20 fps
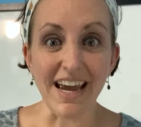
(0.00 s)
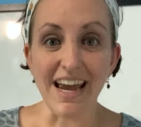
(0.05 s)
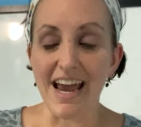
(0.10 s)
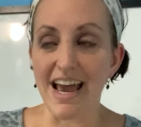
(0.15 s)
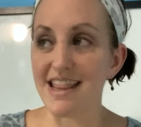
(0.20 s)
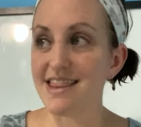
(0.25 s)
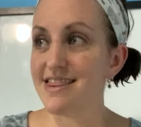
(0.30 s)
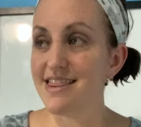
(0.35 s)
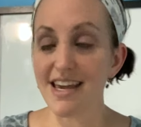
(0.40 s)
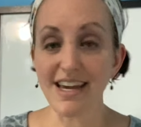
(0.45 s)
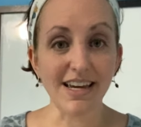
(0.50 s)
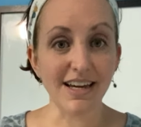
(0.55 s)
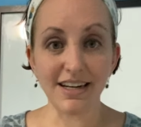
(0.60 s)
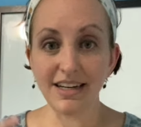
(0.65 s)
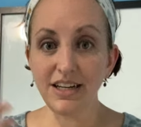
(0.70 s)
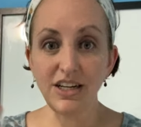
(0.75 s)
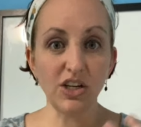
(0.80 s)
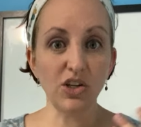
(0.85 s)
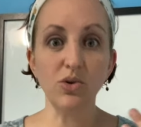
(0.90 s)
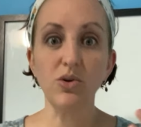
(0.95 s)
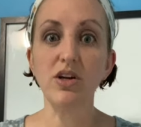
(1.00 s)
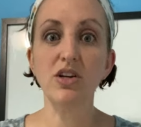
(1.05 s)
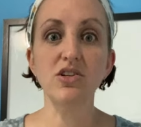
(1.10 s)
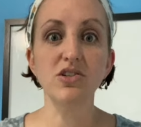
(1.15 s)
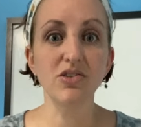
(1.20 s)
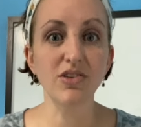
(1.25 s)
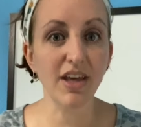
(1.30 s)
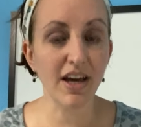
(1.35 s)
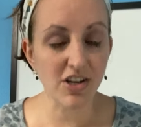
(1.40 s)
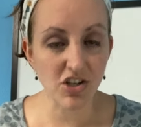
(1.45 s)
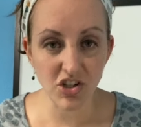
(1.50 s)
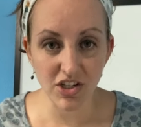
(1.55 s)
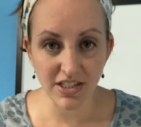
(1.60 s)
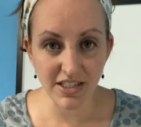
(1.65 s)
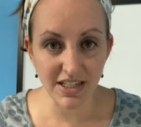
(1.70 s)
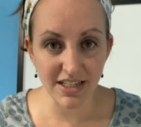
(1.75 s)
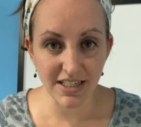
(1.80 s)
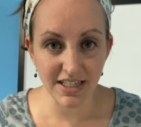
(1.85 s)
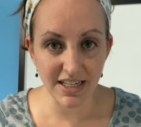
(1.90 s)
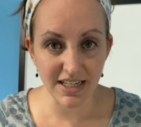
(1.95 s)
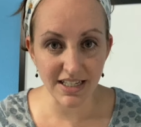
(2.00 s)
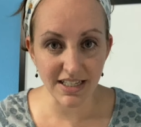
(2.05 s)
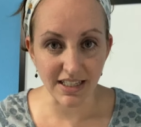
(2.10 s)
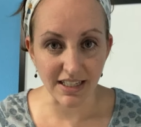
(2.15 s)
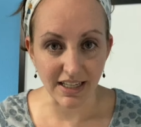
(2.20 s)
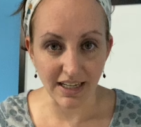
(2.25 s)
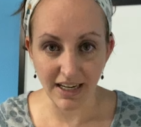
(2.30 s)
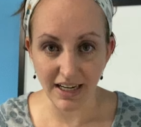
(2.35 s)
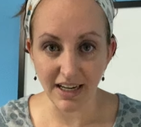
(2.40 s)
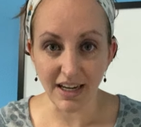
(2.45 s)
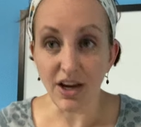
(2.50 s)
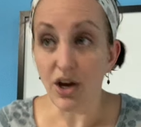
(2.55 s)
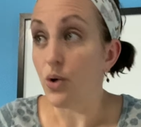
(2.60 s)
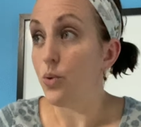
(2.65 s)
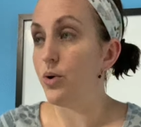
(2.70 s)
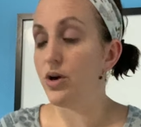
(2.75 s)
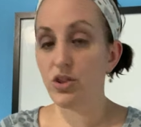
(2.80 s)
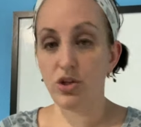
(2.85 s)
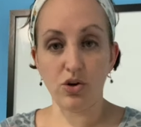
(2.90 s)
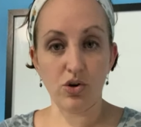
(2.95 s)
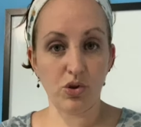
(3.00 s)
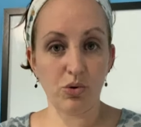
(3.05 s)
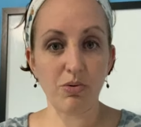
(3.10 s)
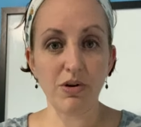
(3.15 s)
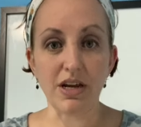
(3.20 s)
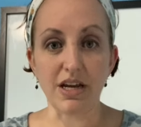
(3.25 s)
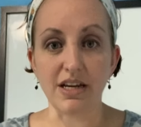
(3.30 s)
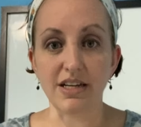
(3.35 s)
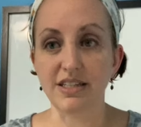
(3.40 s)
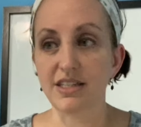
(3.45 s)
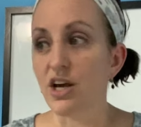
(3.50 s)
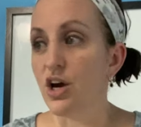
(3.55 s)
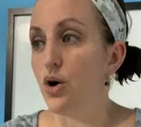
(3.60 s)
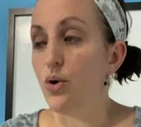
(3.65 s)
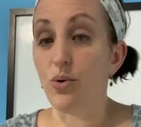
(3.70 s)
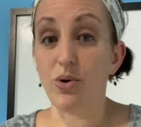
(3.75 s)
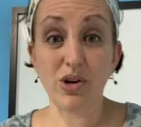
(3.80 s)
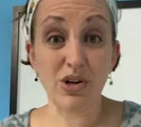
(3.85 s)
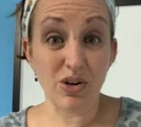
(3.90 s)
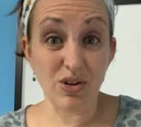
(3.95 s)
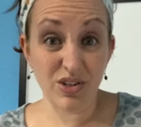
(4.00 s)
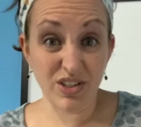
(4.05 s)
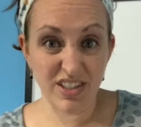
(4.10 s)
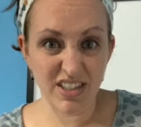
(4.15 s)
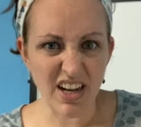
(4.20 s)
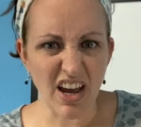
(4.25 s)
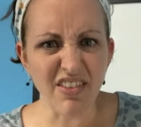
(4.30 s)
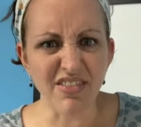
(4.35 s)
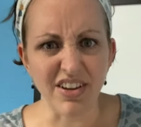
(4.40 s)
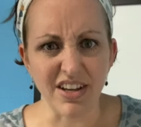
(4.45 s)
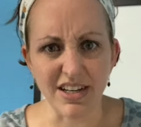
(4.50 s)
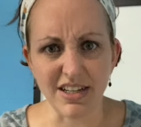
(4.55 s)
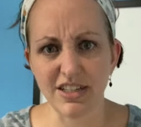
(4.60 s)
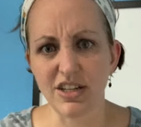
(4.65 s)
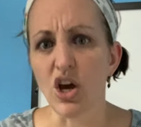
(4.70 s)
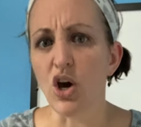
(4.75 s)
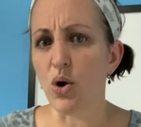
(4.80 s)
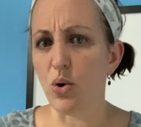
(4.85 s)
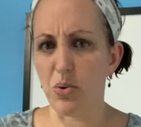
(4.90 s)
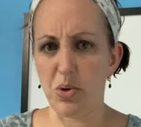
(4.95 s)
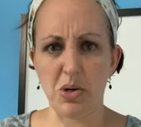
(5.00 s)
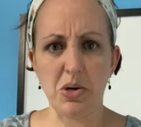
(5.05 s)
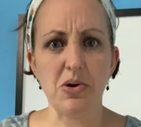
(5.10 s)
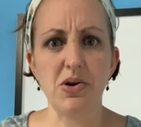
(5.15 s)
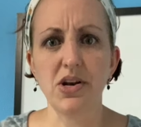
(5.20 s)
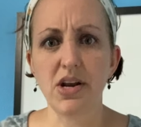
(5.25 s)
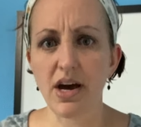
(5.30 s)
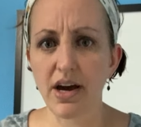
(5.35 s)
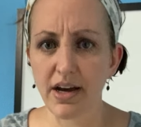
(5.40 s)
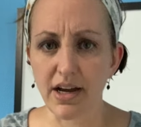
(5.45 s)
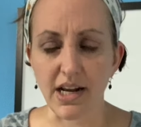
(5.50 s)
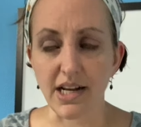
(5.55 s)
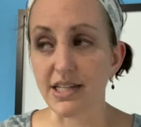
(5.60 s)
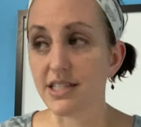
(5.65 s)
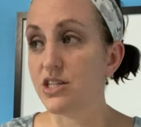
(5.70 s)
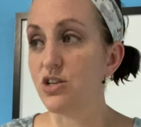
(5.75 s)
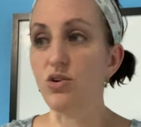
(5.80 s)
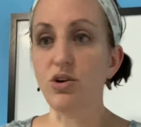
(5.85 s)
And then you can do that just as easily with your 3s or your 7s or your 9s.